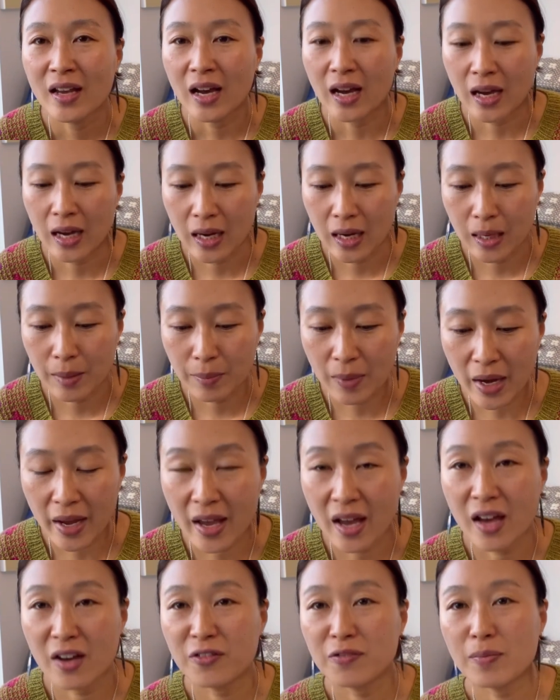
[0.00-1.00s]
I
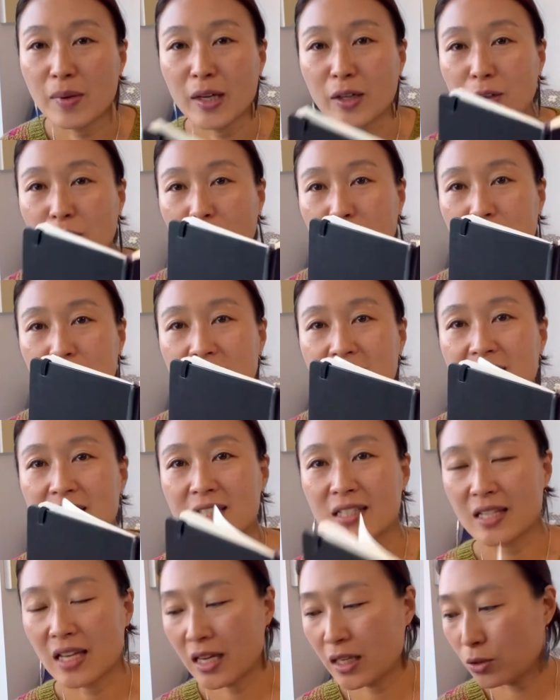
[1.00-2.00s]
have my
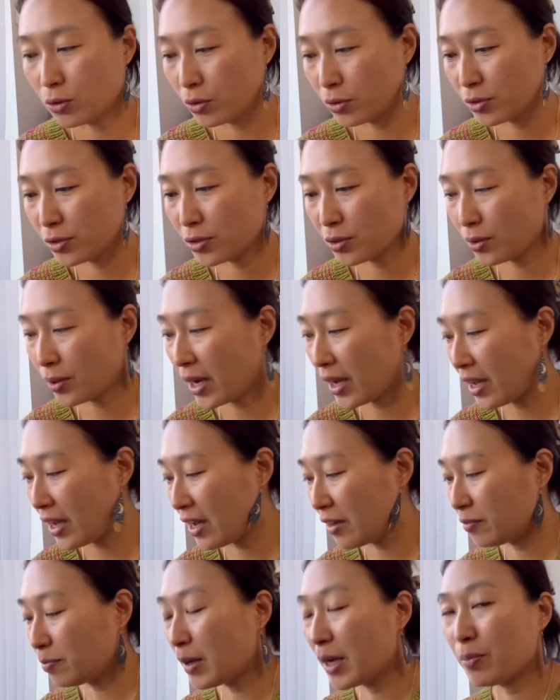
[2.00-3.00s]
notes and also I
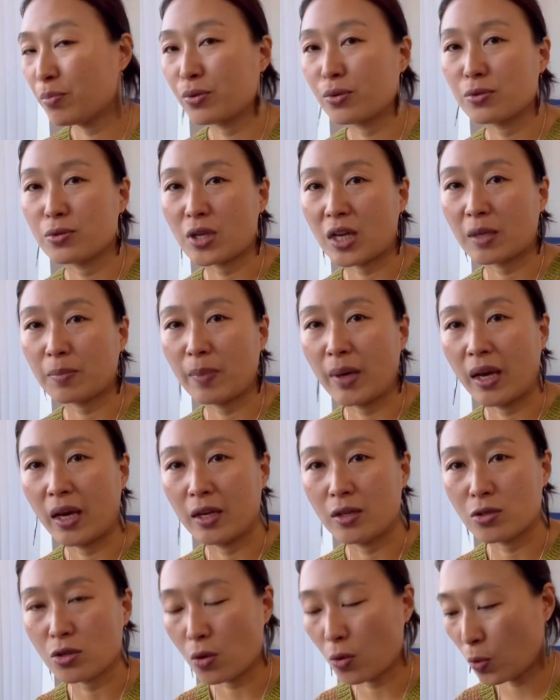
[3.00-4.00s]
have my project
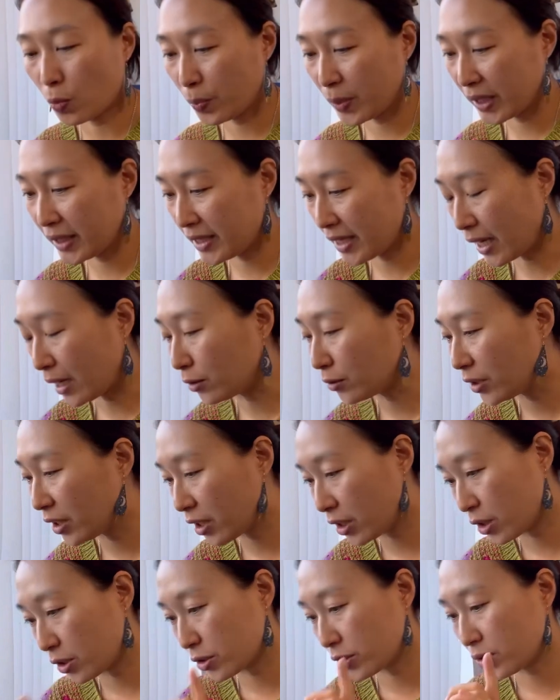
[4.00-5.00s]
page open down
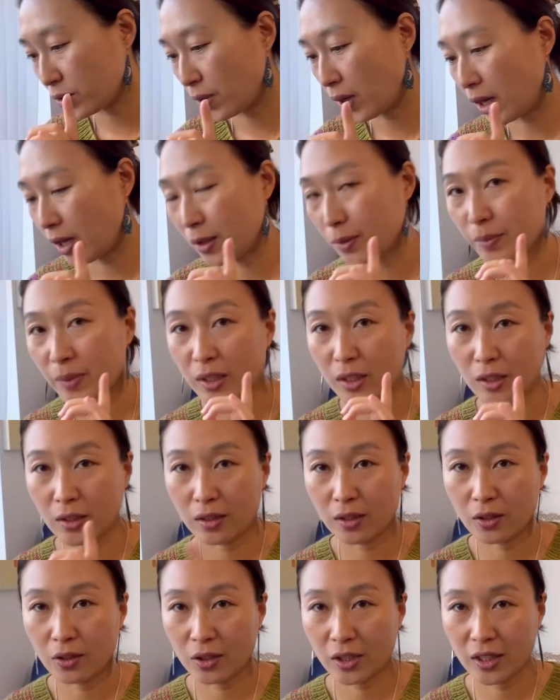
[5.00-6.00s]
here, so I'll be
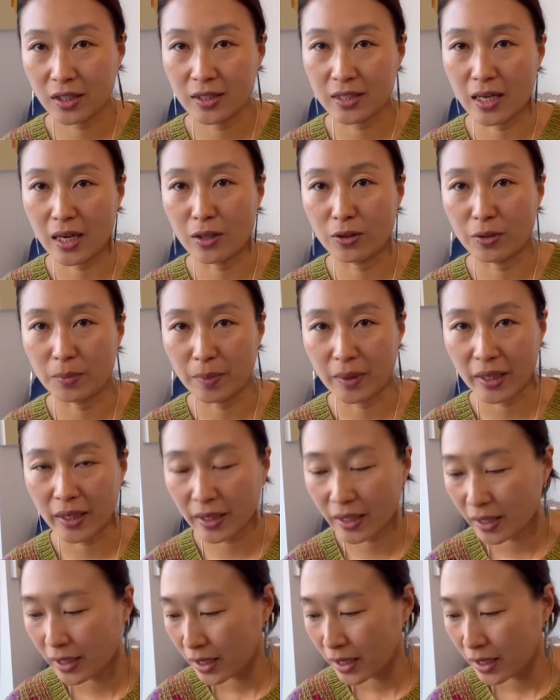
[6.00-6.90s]
looking down a bit